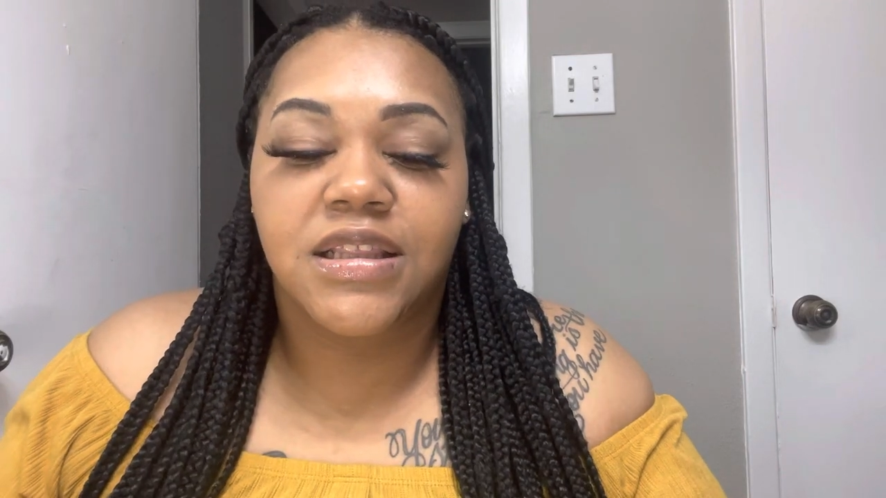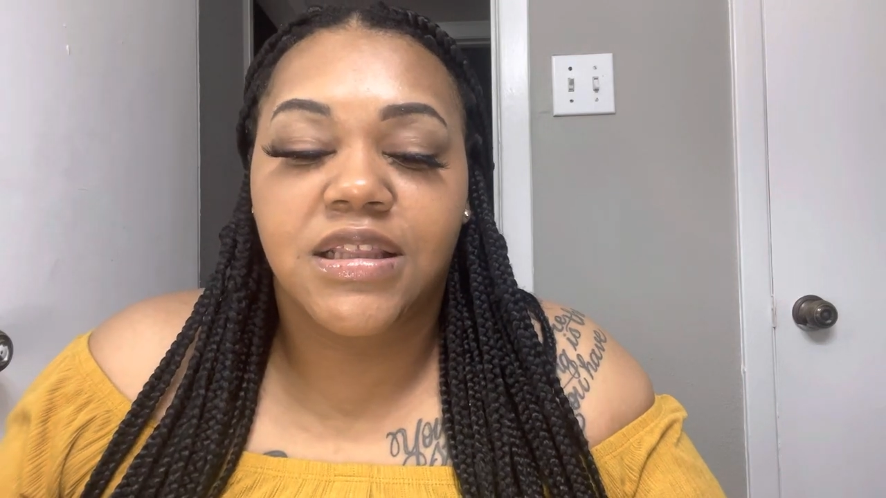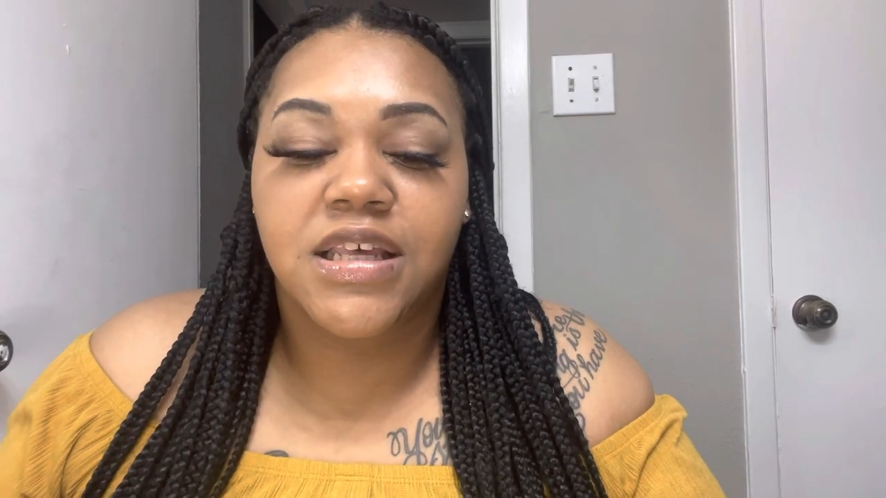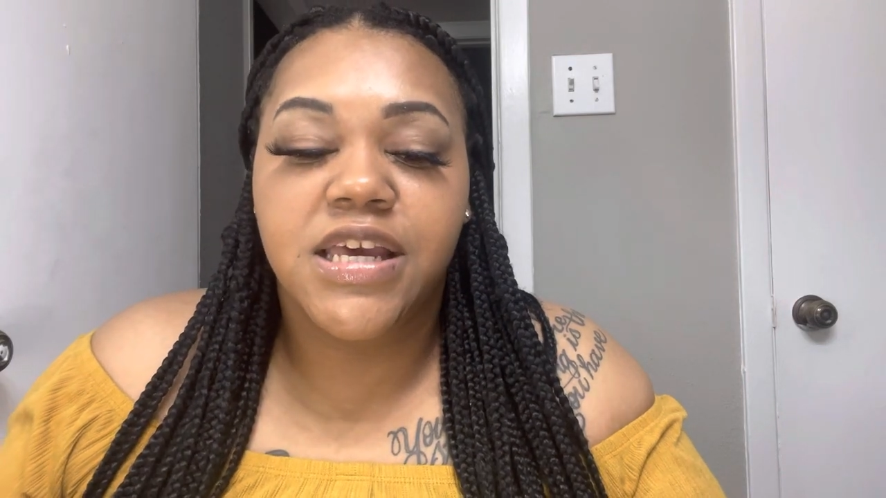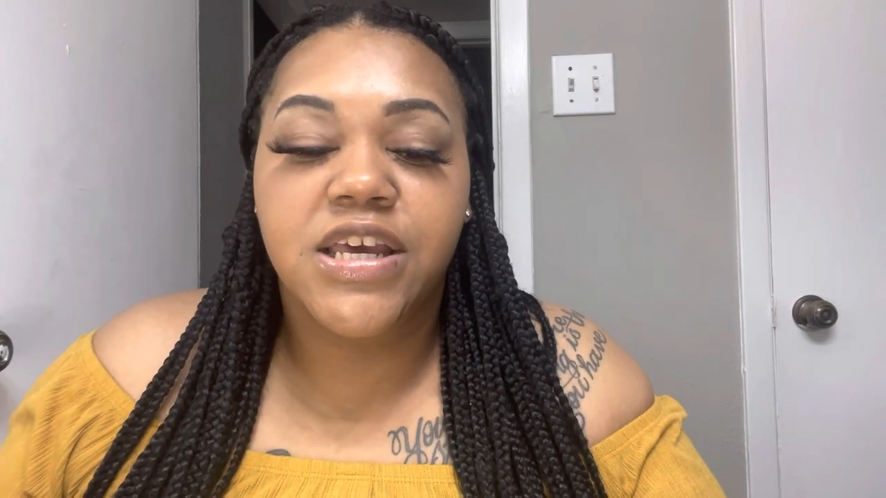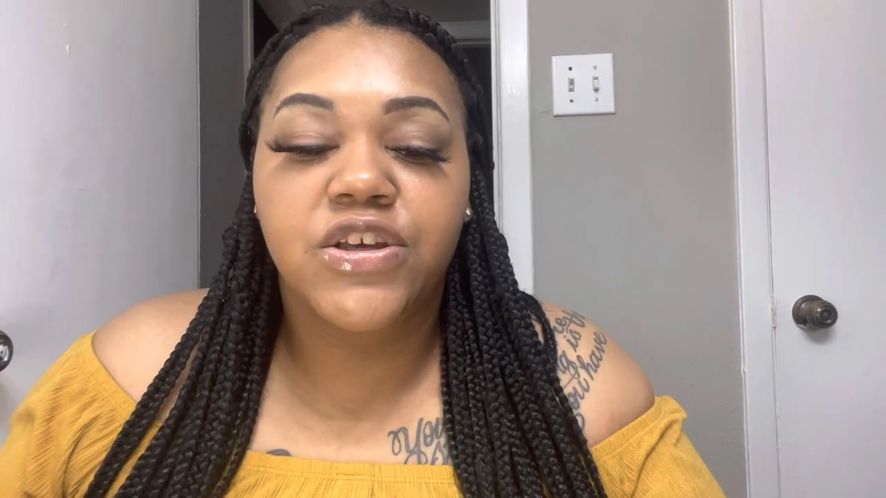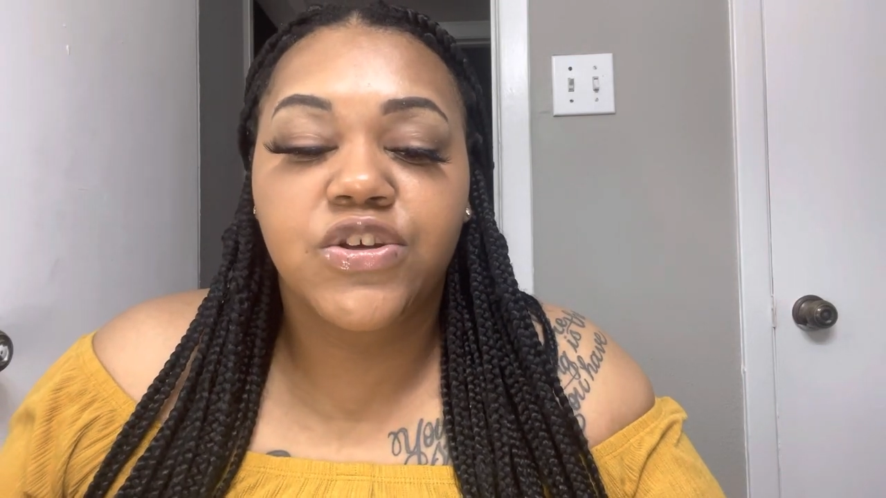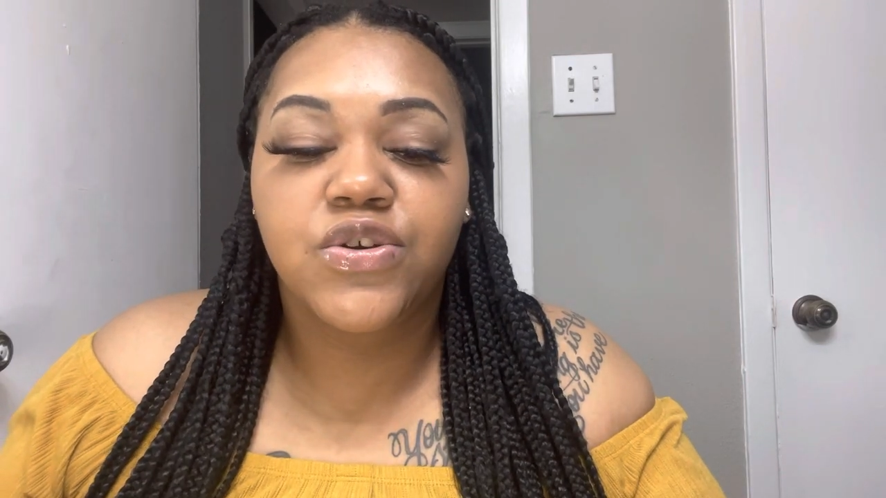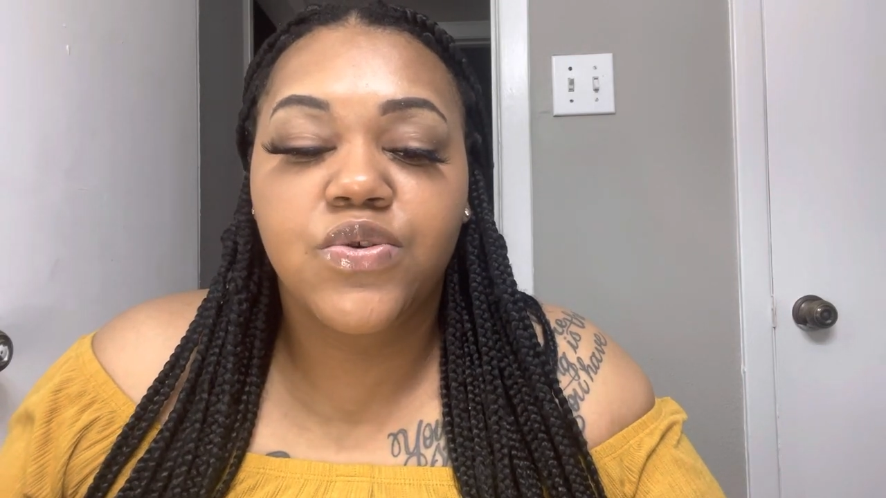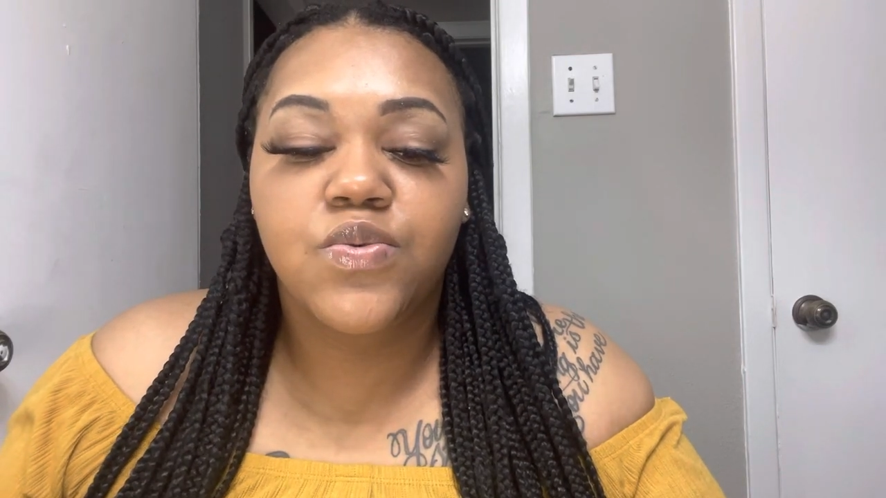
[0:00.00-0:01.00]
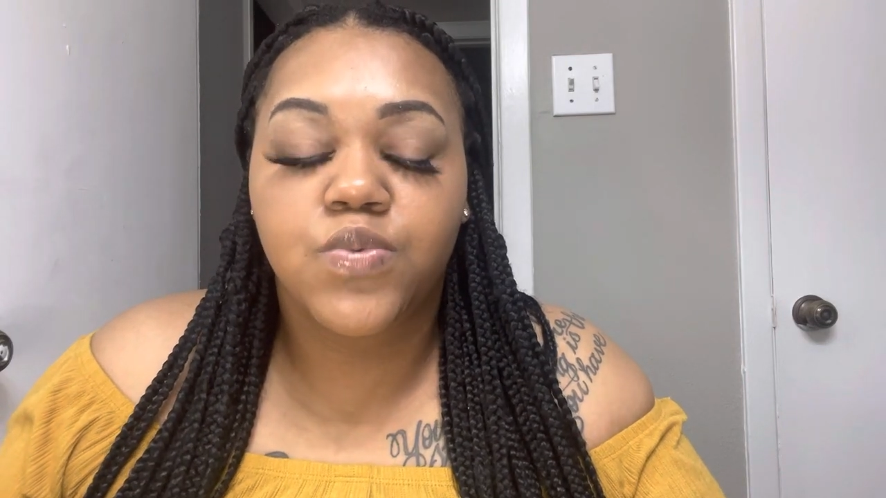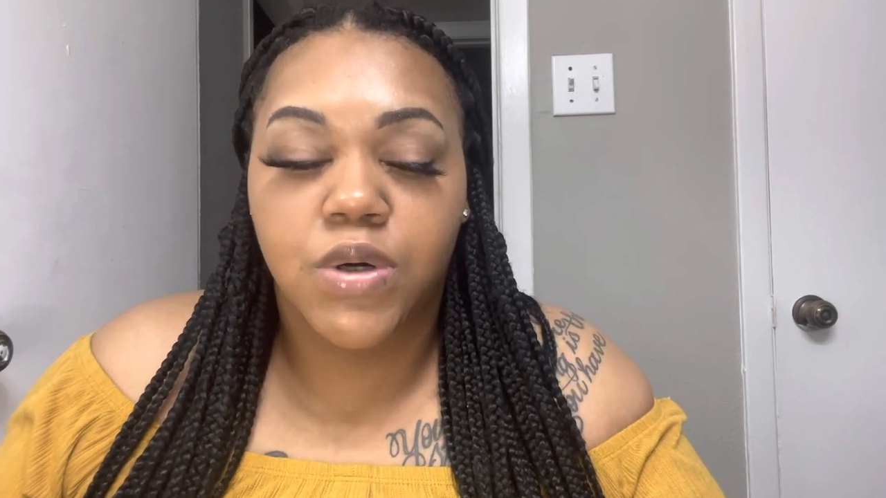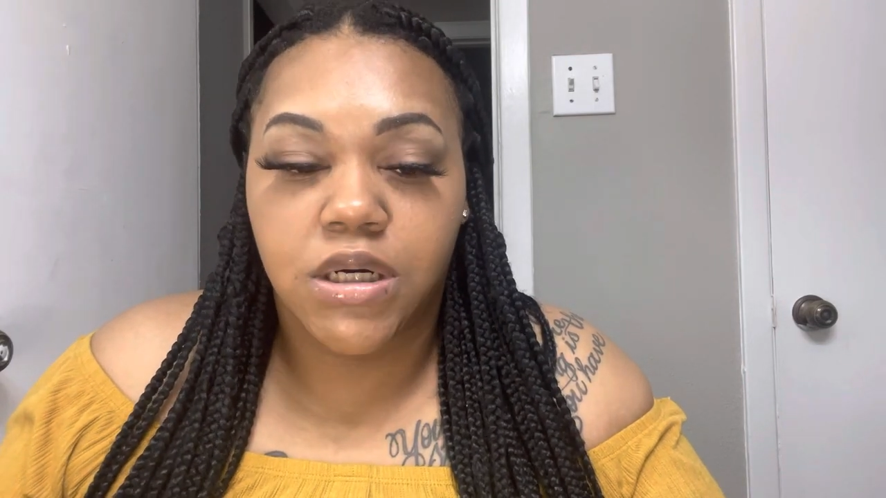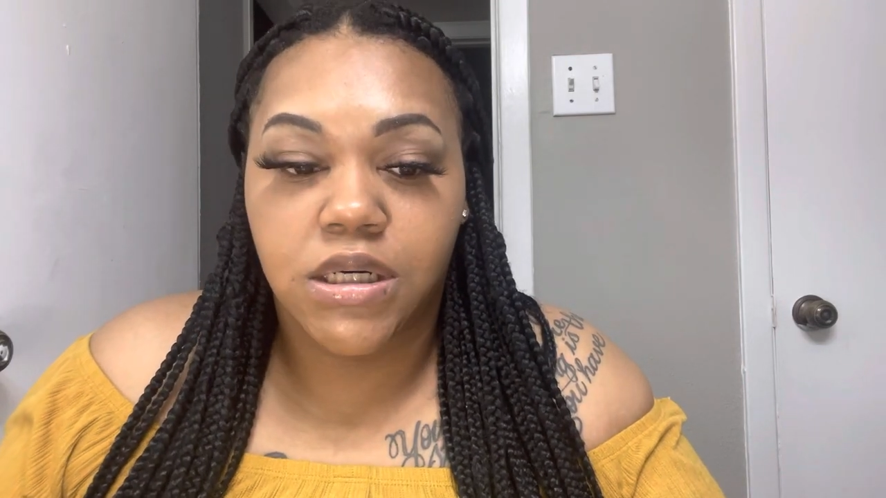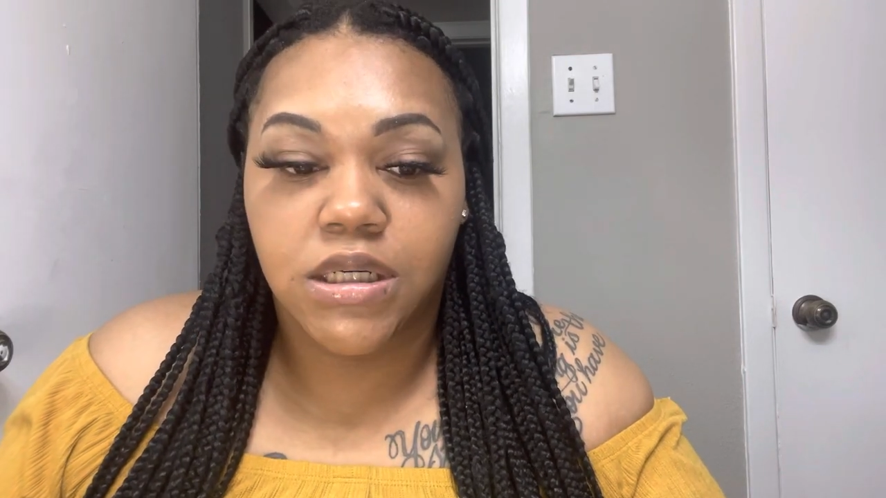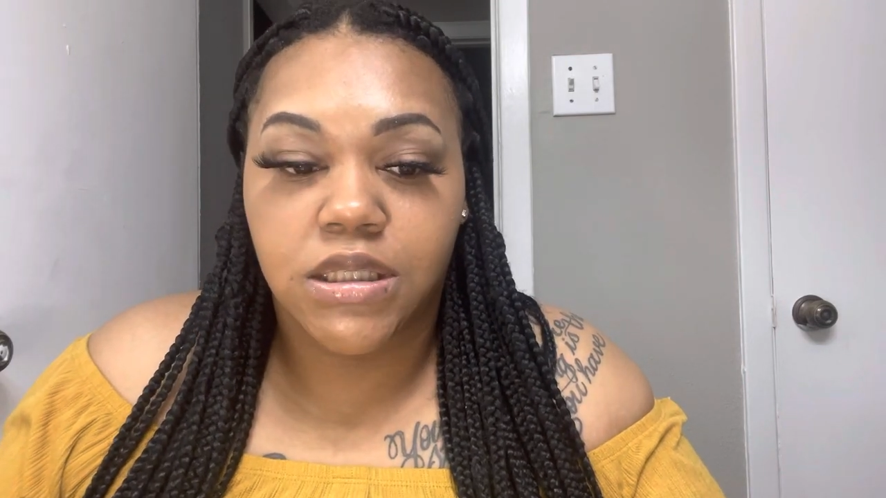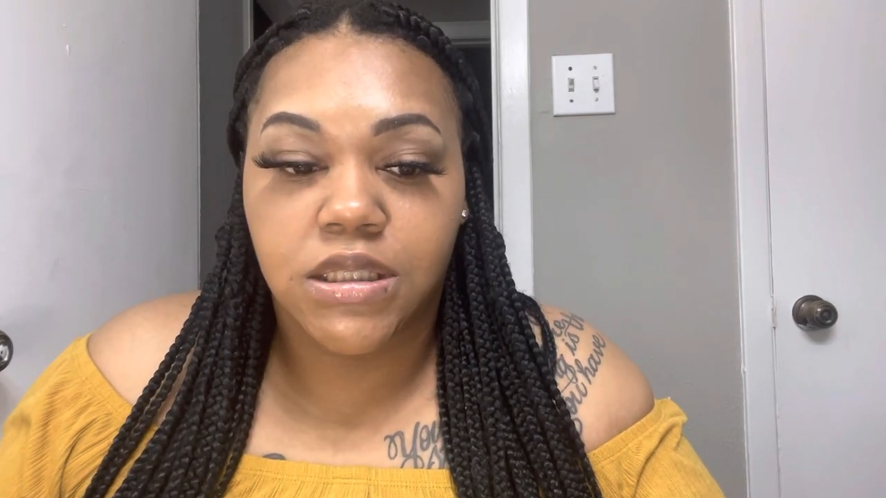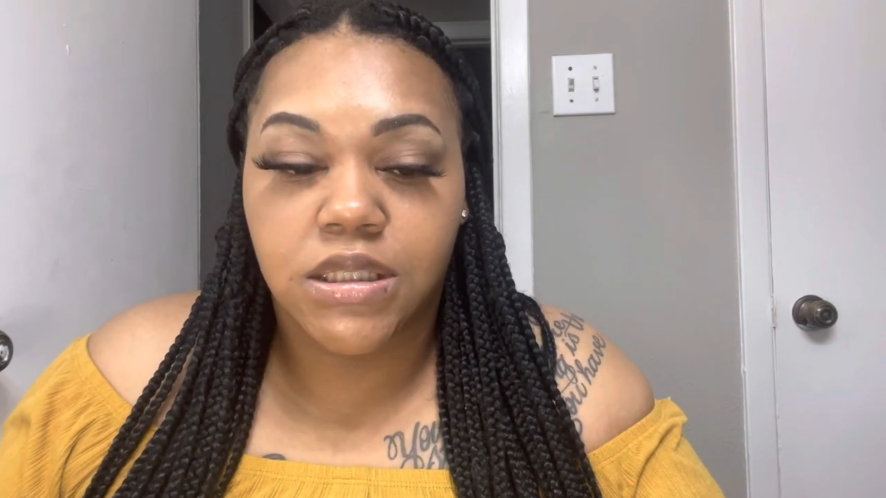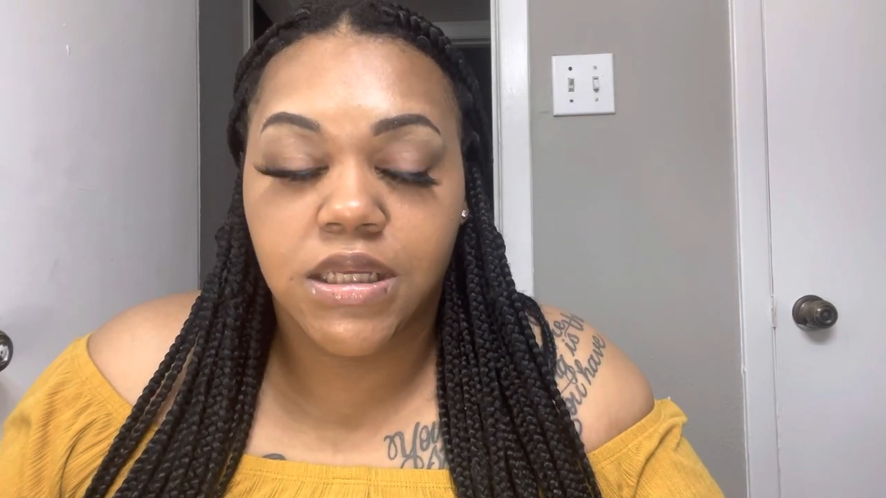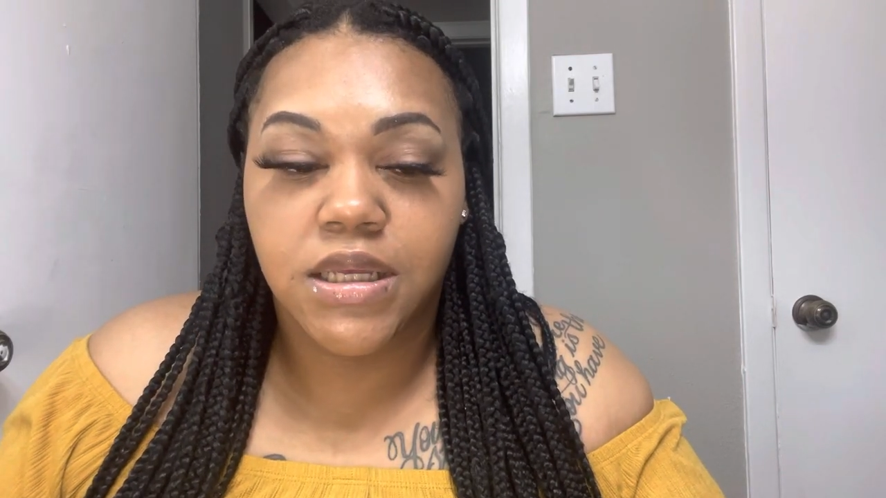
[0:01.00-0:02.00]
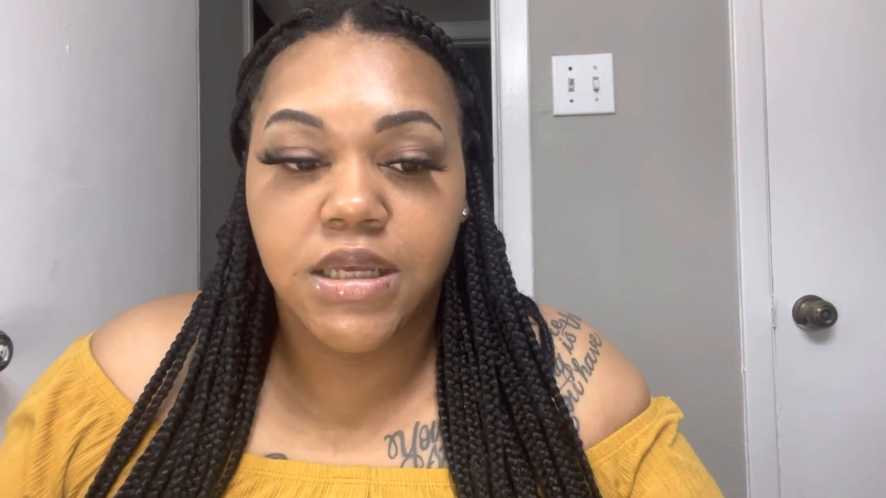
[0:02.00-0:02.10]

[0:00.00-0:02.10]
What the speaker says: The issue was